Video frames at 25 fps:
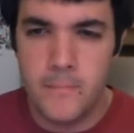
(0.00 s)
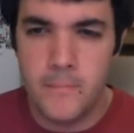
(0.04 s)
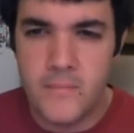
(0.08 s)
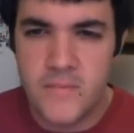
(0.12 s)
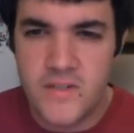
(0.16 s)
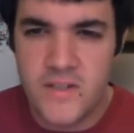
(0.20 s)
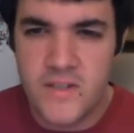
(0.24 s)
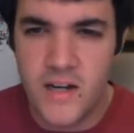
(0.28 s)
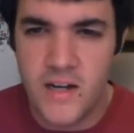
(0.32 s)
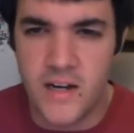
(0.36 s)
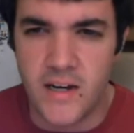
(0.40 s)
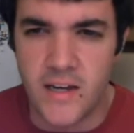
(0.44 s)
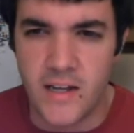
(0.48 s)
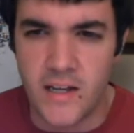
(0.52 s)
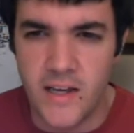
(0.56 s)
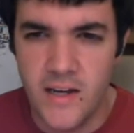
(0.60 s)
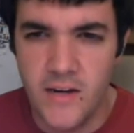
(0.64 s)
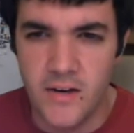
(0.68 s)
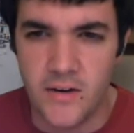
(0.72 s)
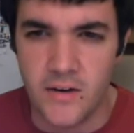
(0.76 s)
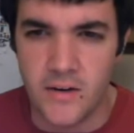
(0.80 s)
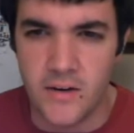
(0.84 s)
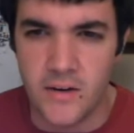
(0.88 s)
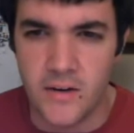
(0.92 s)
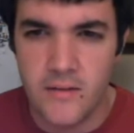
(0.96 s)
It's not
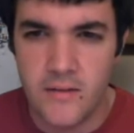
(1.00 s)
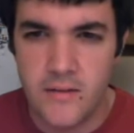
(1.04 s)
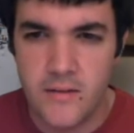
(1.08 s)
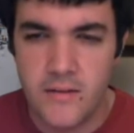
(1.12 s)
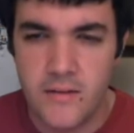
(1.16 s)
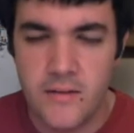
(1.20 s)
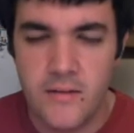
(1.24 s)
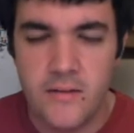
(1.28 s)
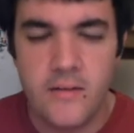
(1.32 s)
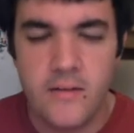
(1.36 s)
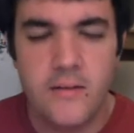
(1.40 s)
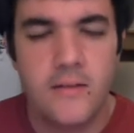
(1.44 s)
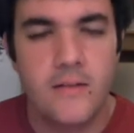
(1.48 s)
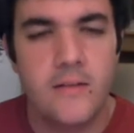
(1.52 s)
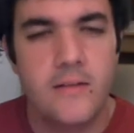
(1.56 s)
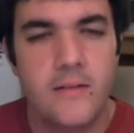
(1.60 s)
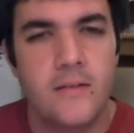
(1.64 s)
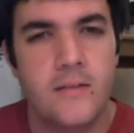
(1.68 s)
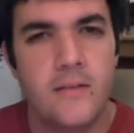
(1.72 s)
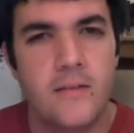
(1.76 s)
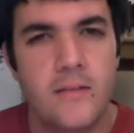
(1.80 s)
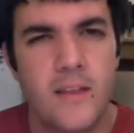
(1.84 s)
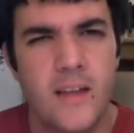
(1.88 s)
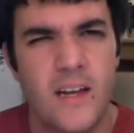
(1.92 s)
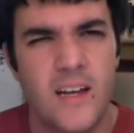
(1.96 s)
here.
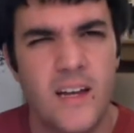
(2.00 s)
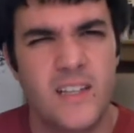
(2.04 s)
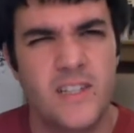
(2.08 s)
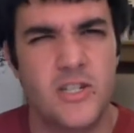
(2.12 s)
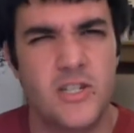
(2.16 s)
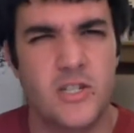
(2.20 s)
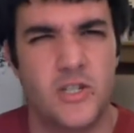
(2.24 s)
That's